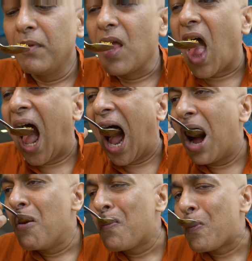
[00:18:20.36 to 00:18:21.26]

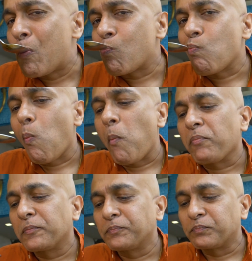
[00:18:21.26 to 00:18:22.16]
comforting bite of
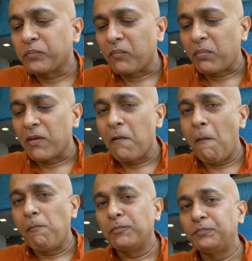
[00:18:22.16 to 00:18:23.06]
that moth bean,
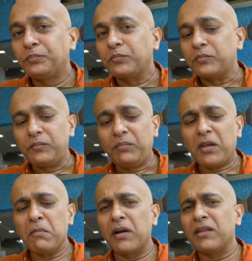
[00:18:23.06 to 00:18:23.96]

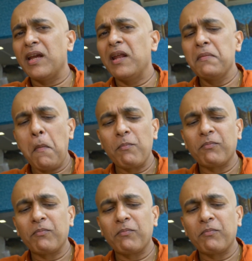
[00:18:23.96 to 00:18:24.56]
but then